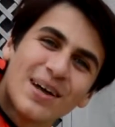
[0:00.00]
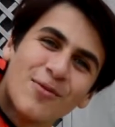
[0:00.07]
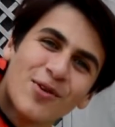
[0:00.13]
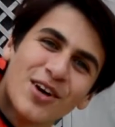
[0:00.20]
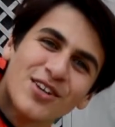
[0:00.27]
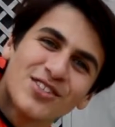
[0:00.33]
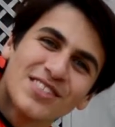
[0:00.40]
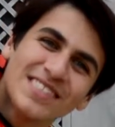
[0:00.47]
I'm
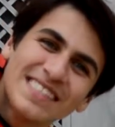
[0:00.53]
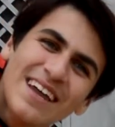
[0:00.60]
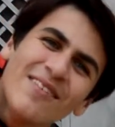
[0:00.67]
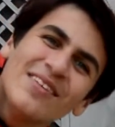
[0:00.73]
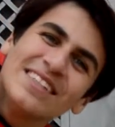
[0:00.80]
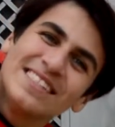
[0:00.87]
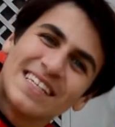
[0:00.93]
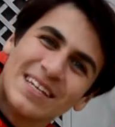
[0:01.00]
170
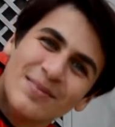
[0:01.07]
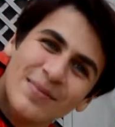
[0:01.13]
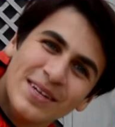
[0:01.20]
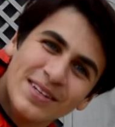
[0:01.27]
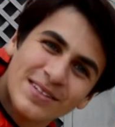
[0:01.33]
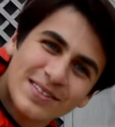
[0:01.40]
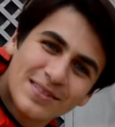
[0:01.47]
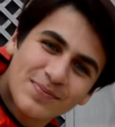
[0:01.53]

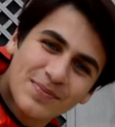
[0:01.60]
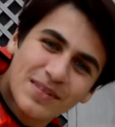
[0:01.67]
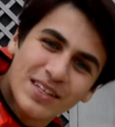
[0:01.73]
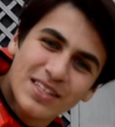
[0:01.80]
centimeters.